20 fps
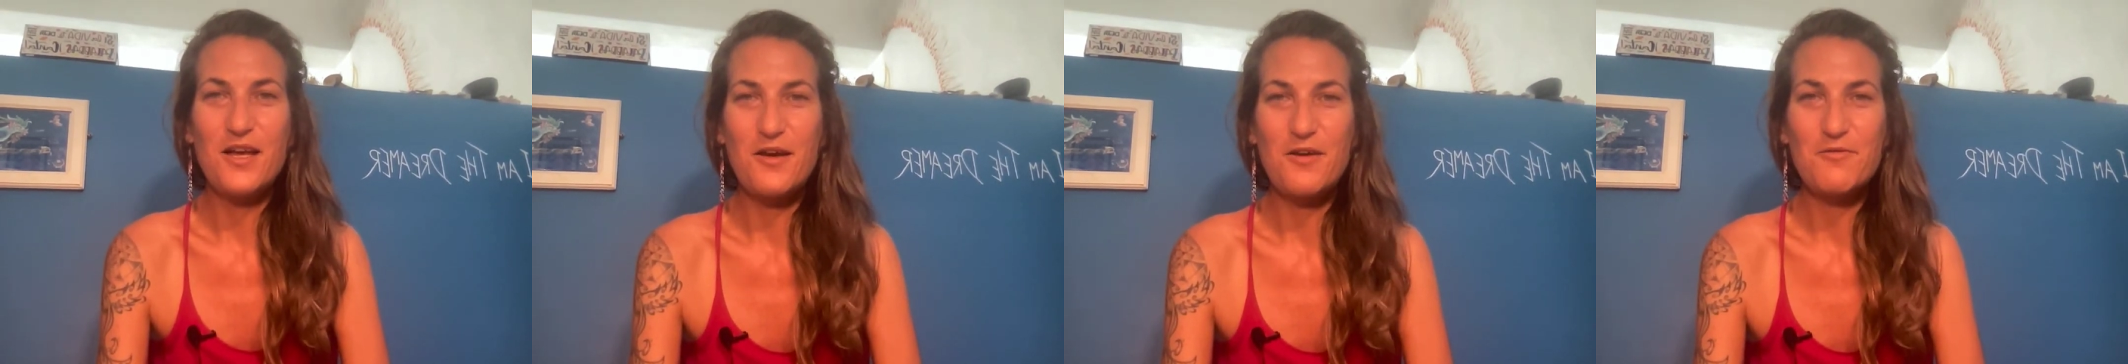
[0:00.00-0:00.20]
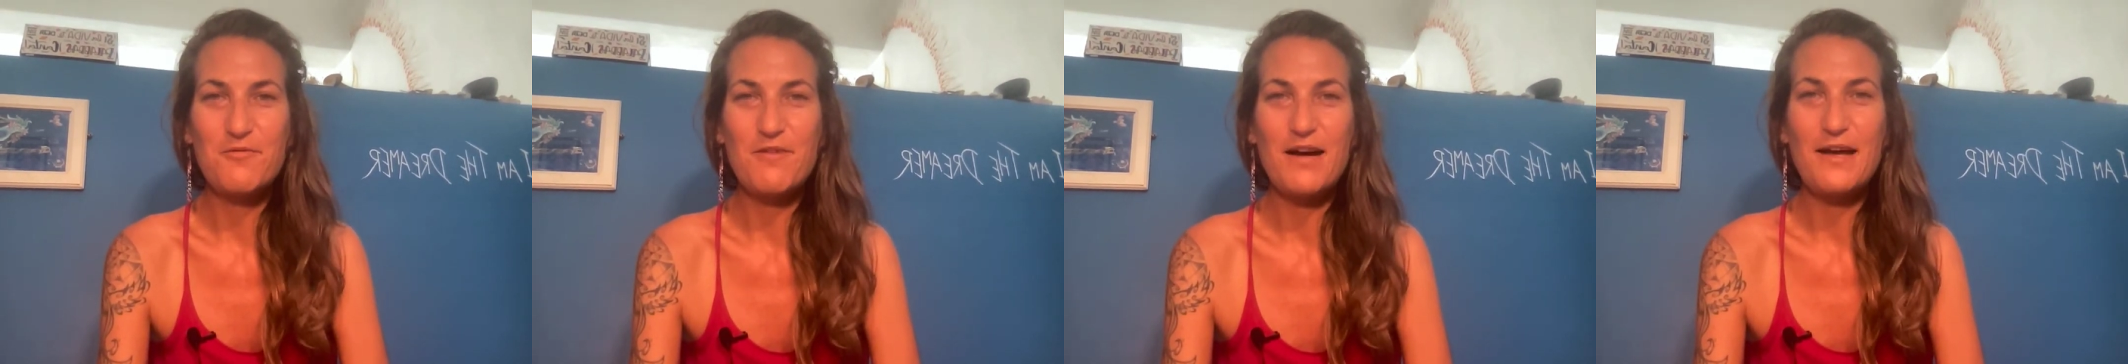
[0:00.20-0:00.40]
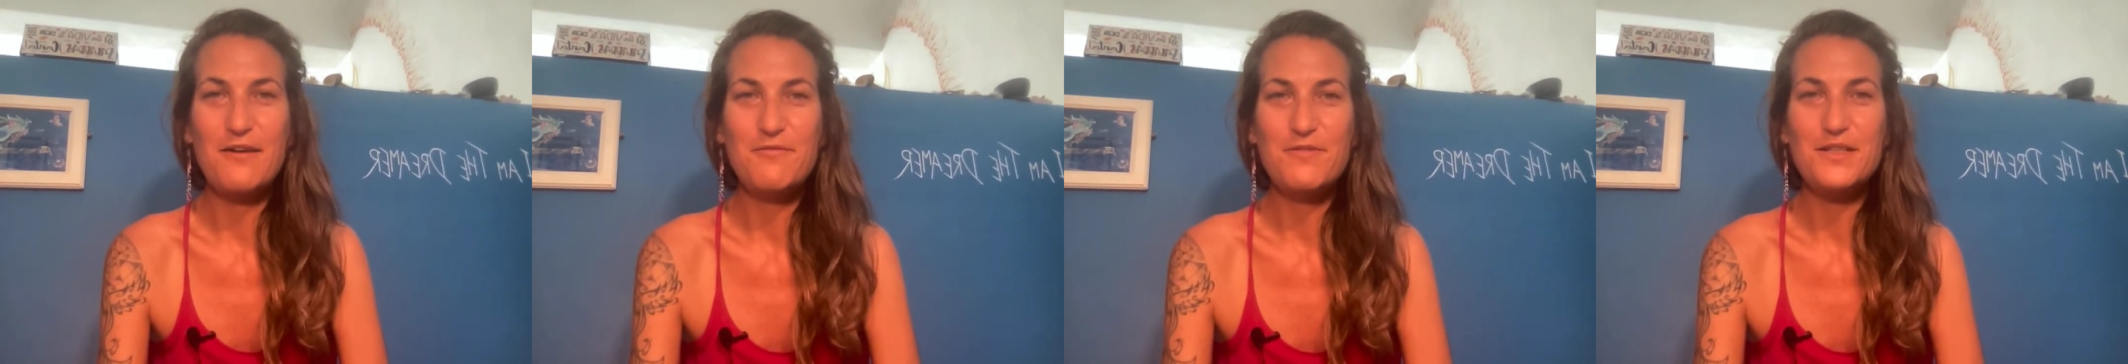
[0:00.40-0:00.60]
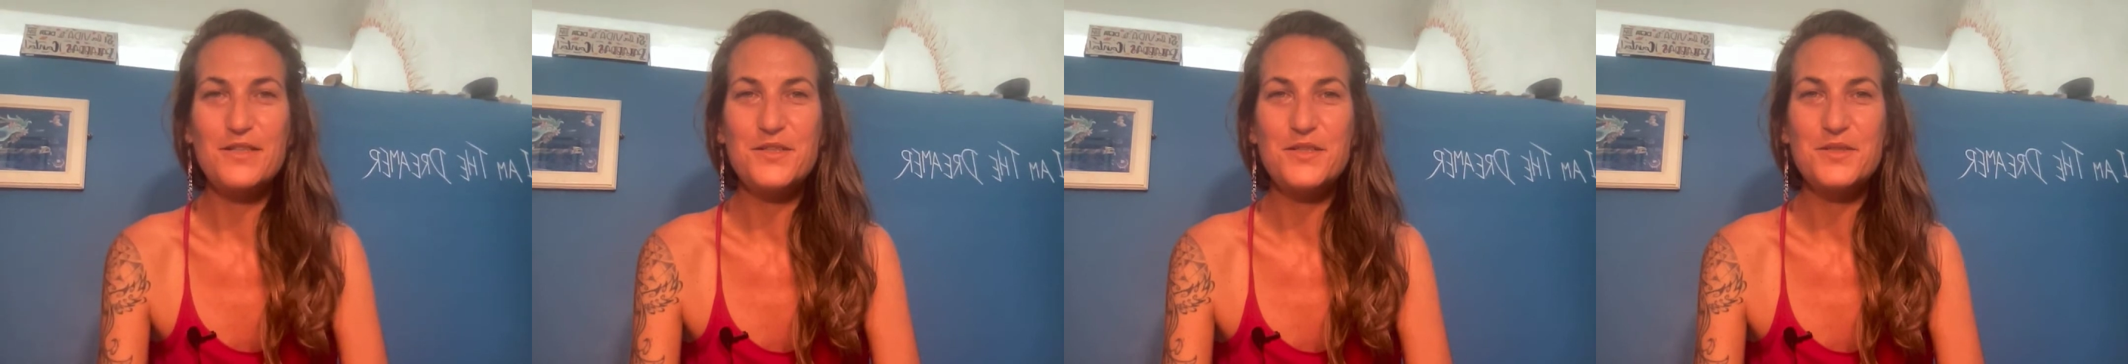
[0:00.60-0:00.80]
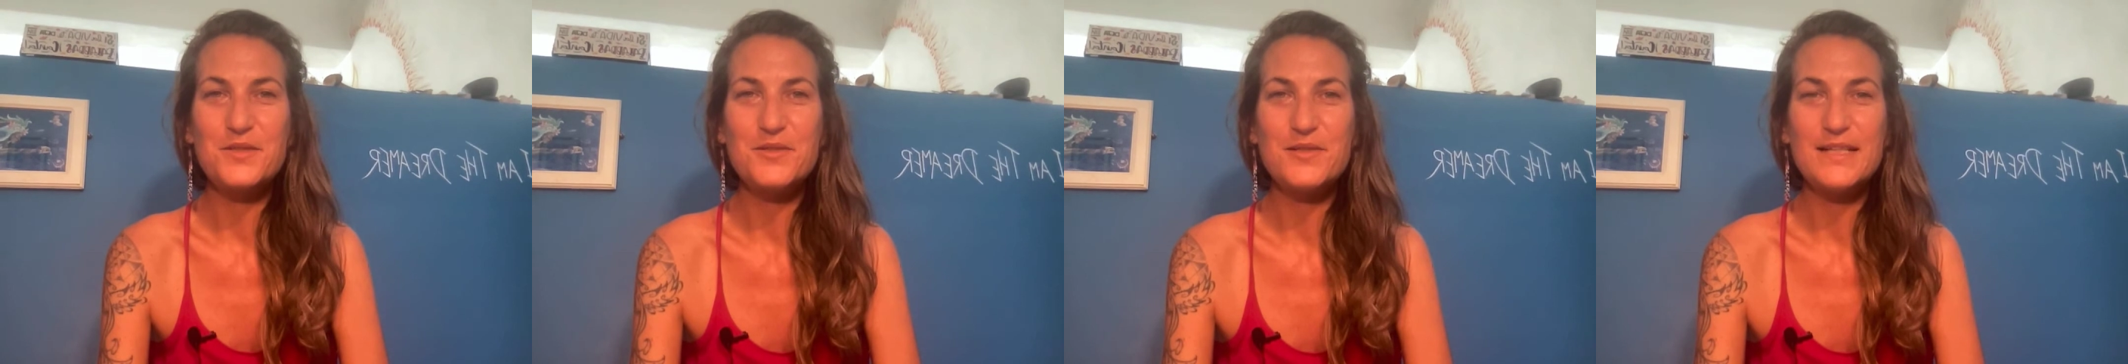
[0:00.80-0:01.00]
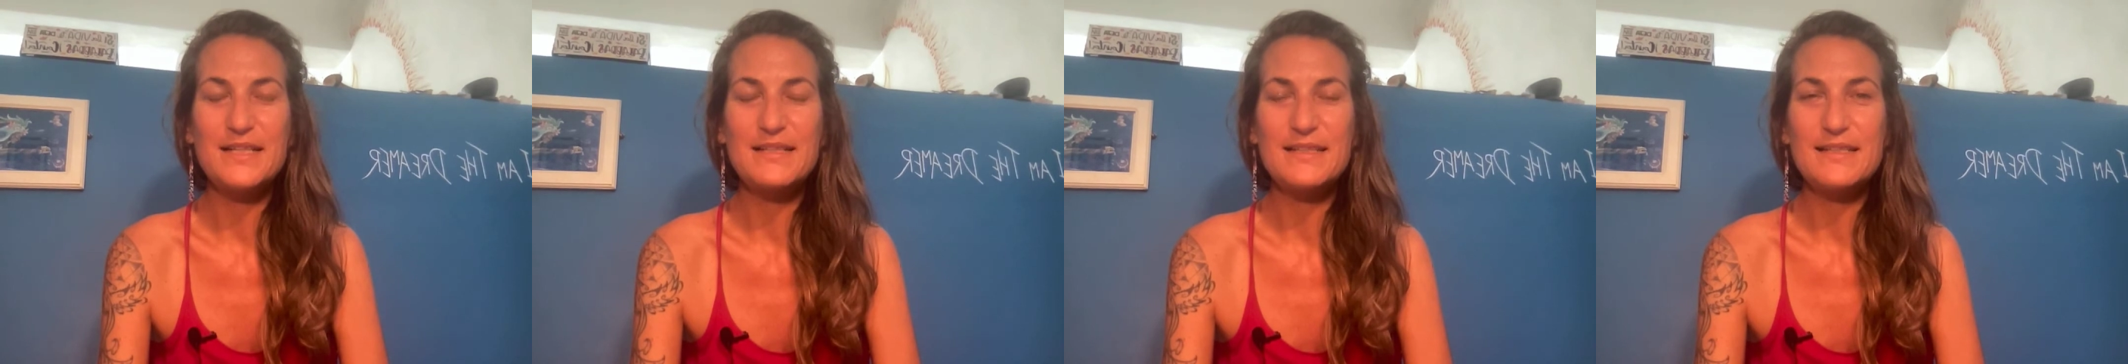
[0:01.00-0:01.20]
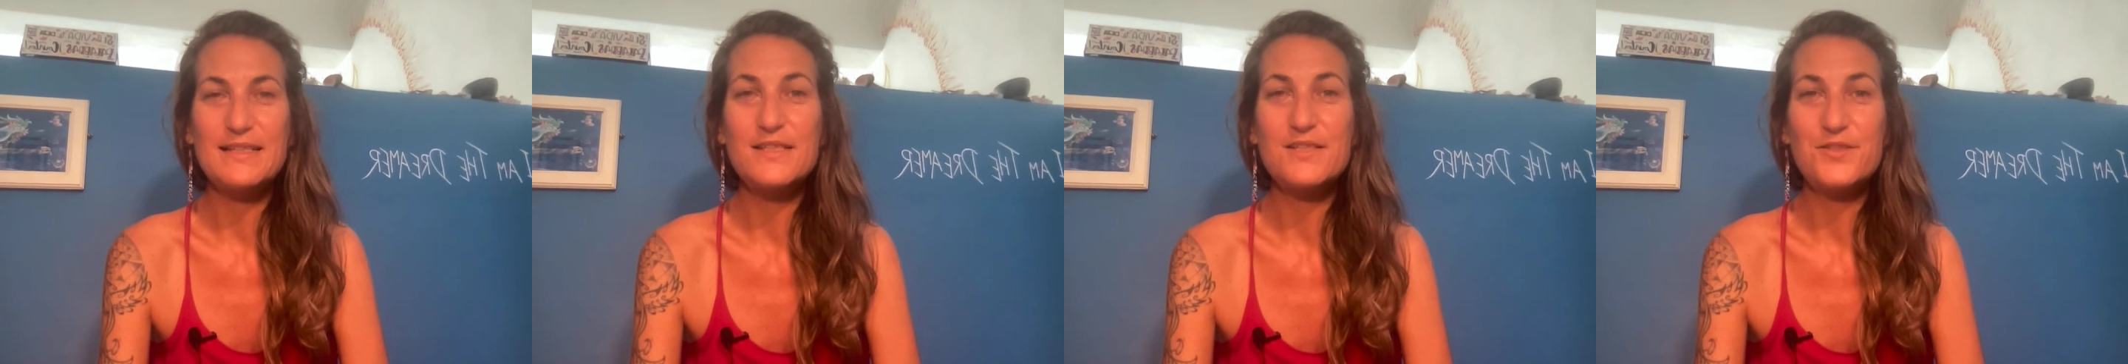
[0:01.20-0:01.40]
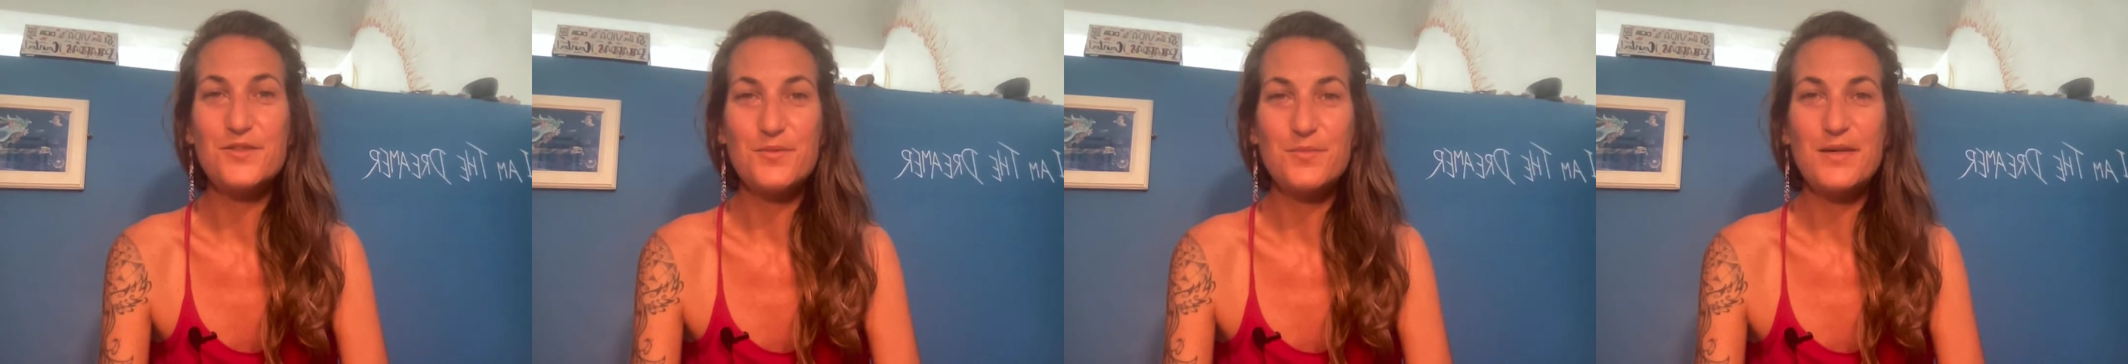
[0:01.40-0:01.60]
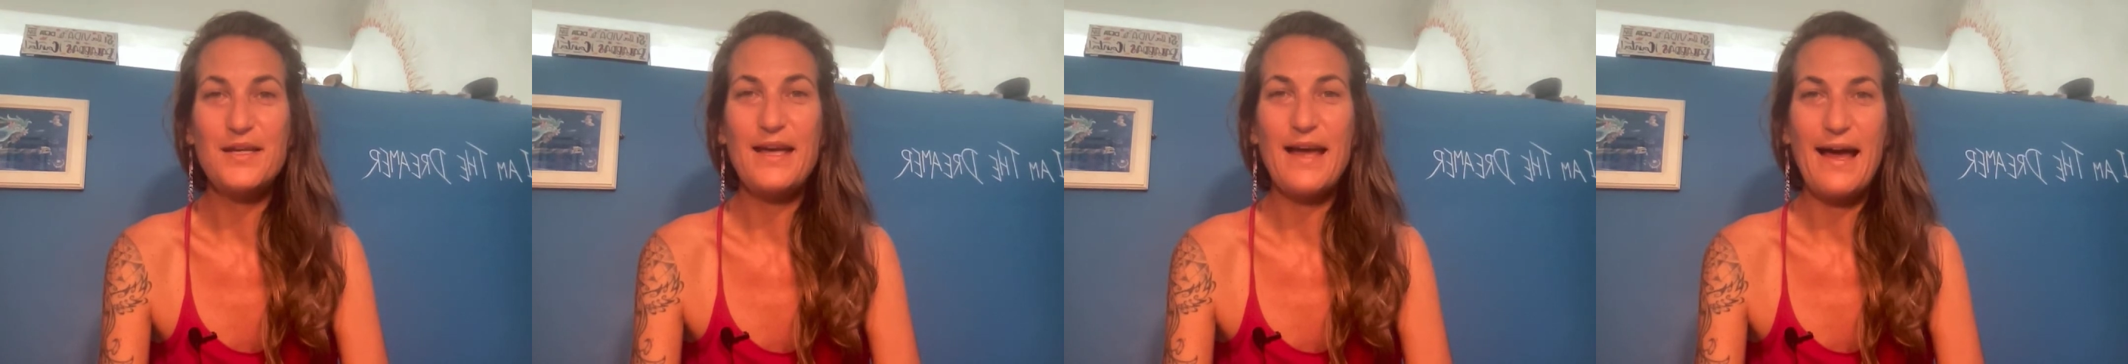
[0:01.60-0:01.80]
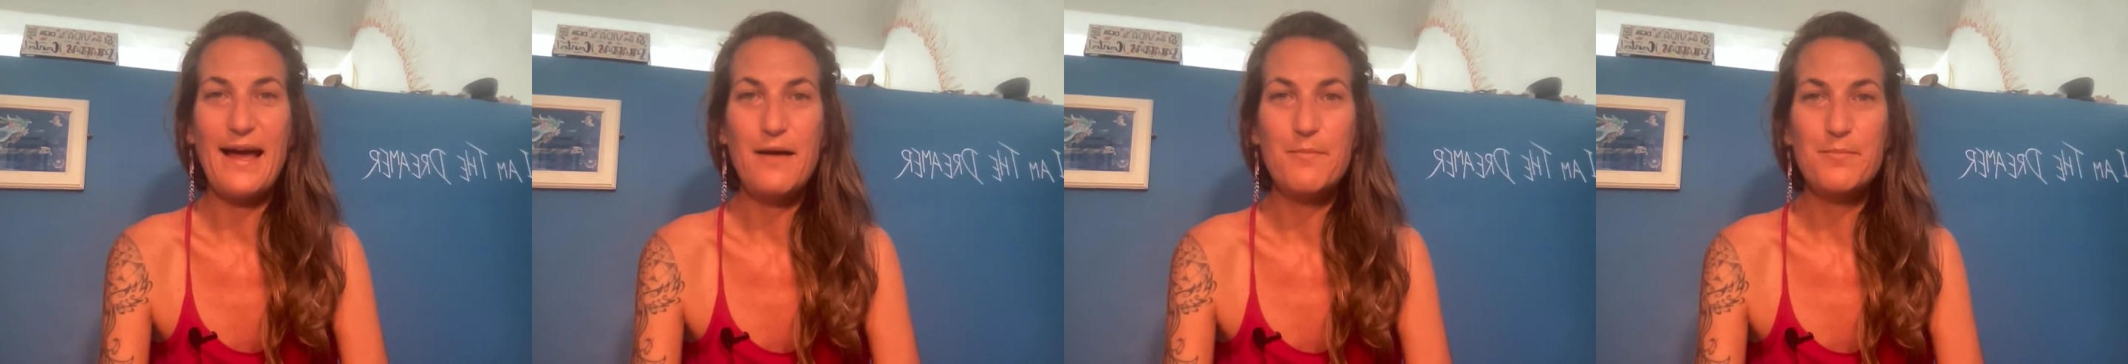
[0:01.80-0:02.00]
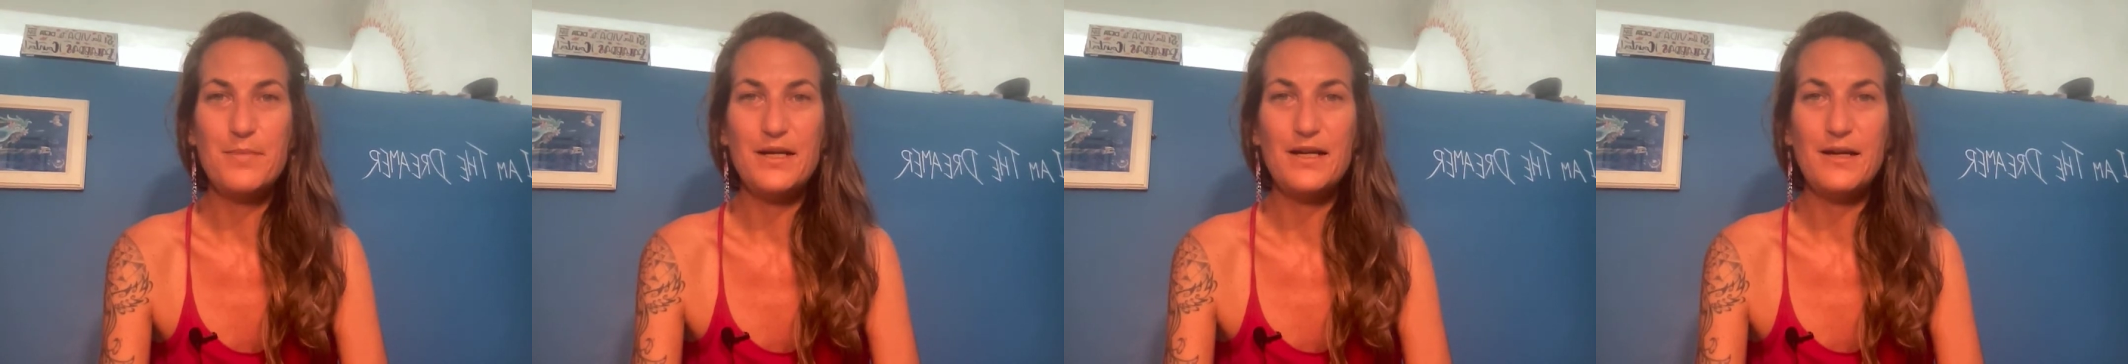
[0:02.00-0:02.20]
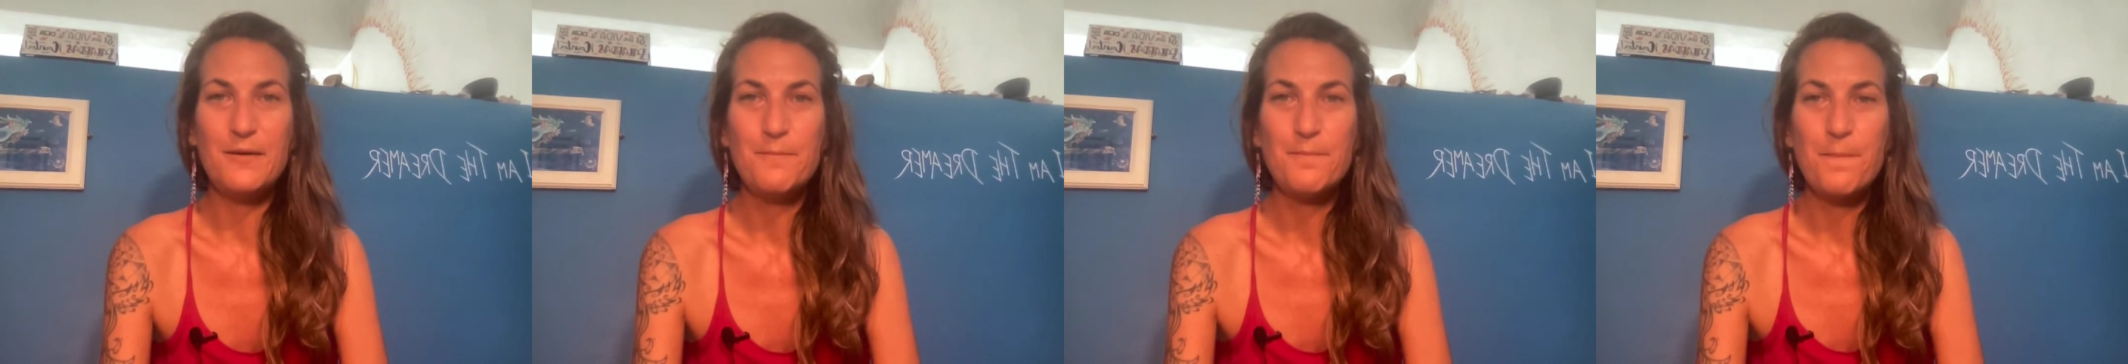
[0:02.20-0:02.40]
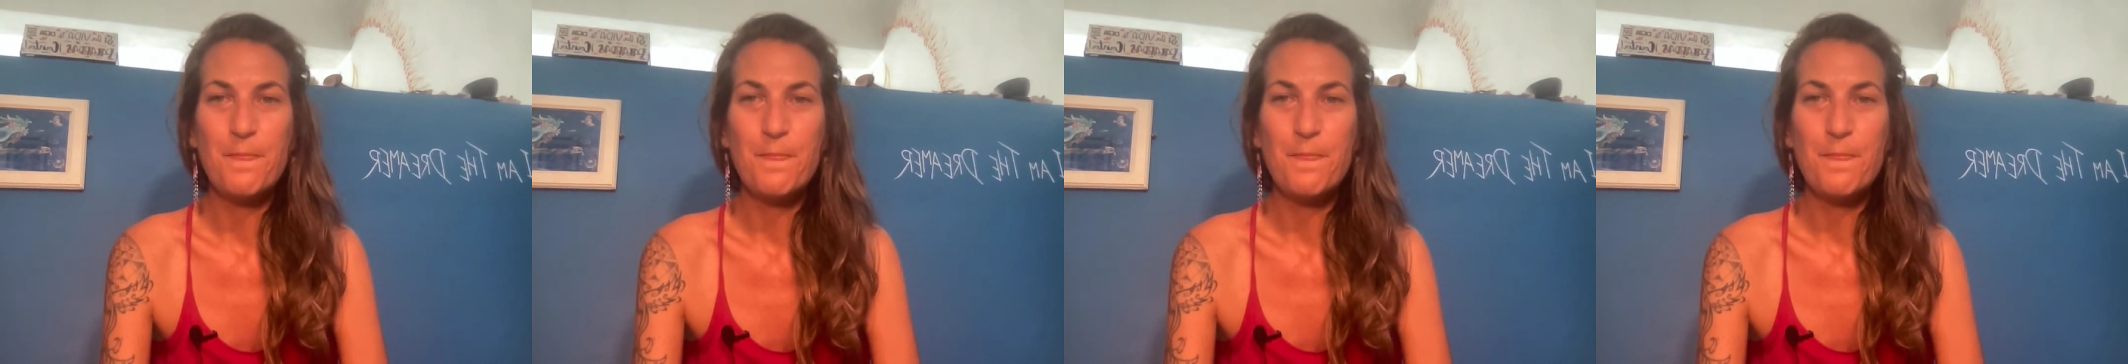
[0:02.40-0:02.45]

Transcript: why we do it is to be happy.